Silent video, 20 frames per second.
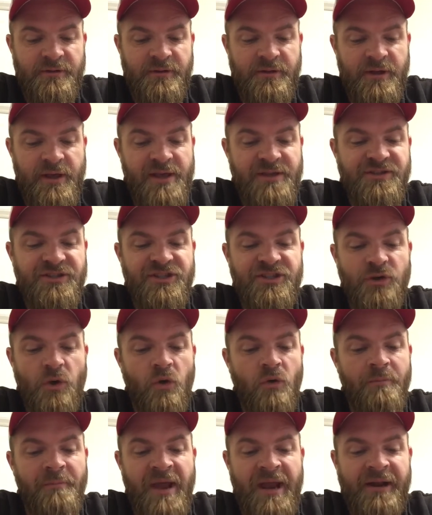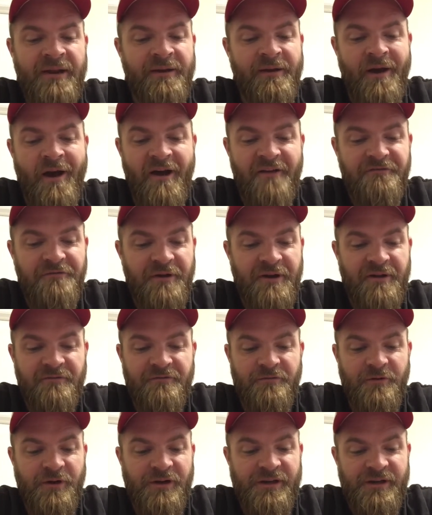His soul made an offering
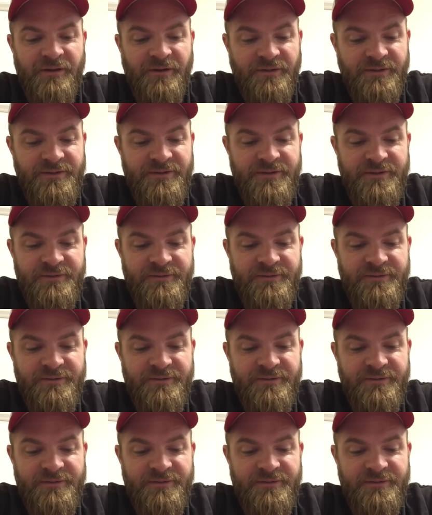for guilt.